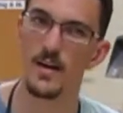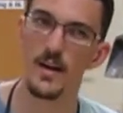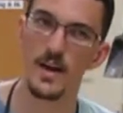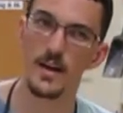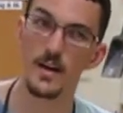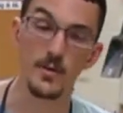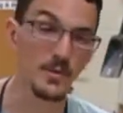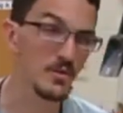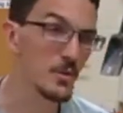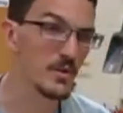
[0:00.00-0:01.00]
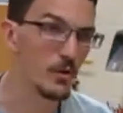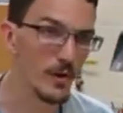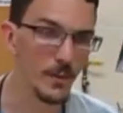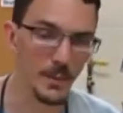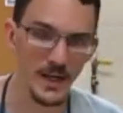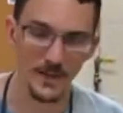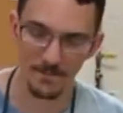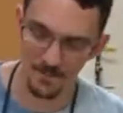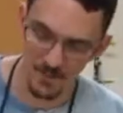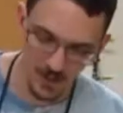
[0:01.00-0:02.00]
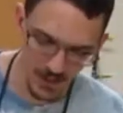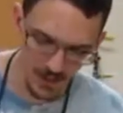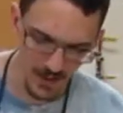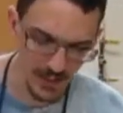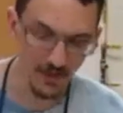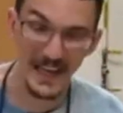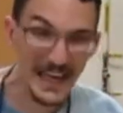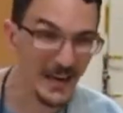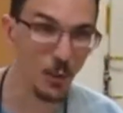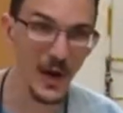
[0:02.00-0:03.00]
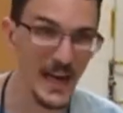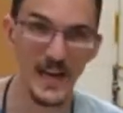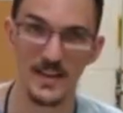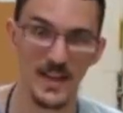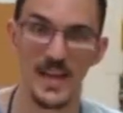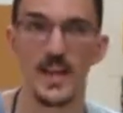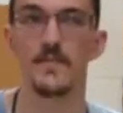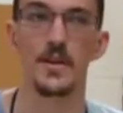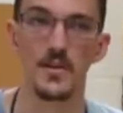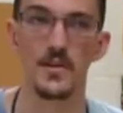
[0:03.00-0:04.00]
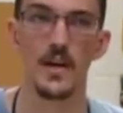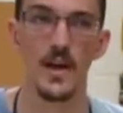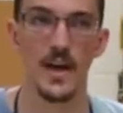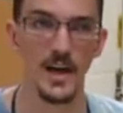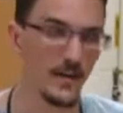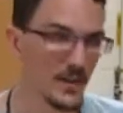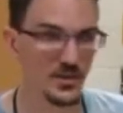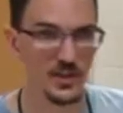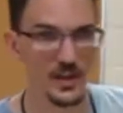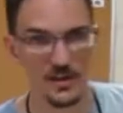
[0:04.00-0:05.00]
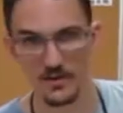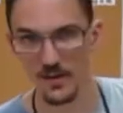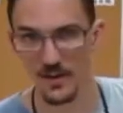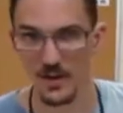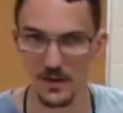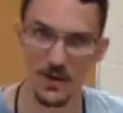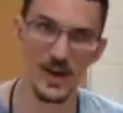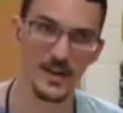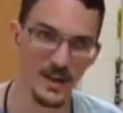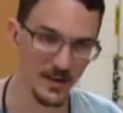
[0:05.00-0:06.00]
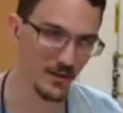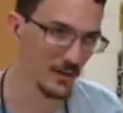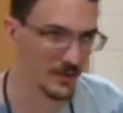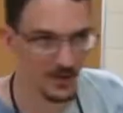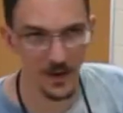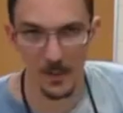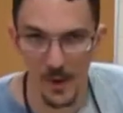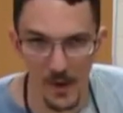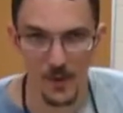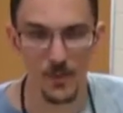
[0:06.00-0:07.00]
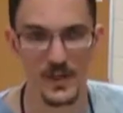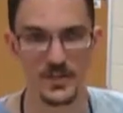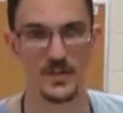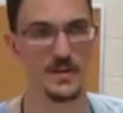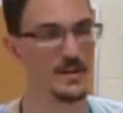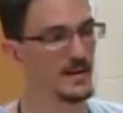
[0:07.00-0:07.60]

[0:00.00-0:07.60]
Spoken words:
And especially with oil paint, that'll eat away at the canvas and eventually it'll disintegrate and sort of fall apart, which